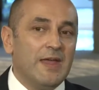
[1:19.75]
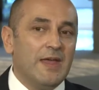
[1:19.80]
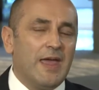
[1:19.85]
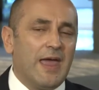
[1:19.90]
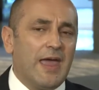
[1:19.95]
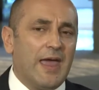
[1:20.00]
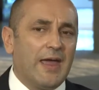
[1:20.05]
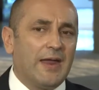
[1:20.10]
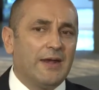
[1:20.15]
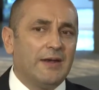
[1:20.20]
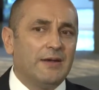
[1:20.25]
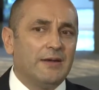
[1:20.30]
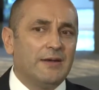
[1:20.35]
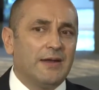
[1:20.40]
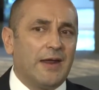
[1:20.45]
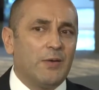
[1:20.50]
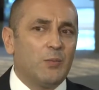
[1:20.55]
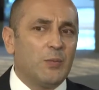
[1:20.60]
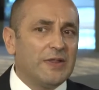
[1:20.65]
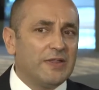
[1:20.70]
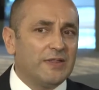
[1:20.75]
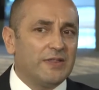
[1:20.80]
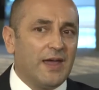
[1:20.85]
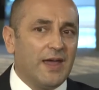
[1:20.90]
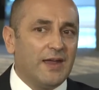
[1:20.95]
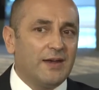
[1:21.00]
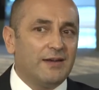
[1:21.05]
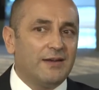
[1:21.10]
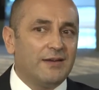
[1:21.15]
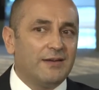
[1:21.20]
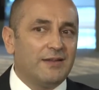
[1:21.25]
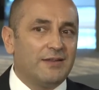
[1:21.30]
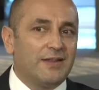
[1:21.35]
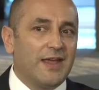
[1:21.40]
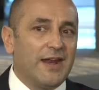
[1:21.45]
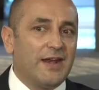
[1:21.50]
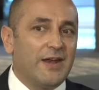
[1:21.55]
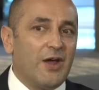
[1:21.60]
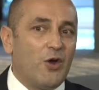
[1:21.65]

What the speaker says: And with that then